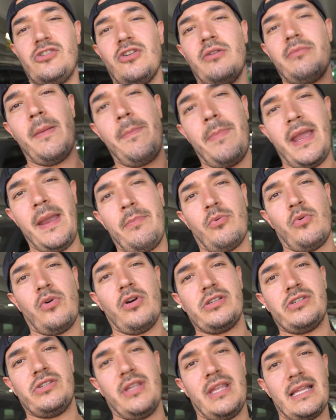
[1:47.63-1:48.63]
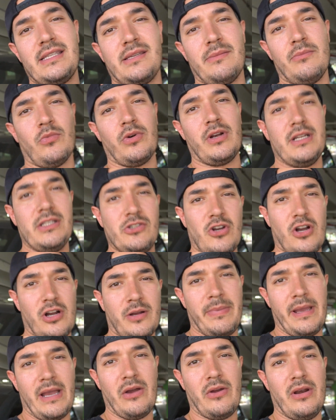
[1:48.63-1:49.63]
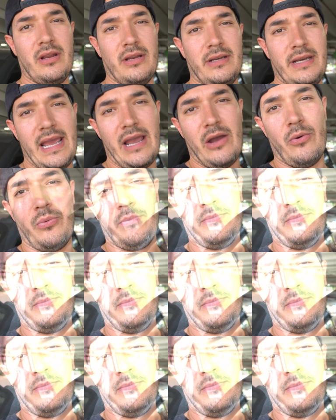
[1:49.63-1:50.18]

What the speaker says: all my paperwork, so that's something we're going to talk about now.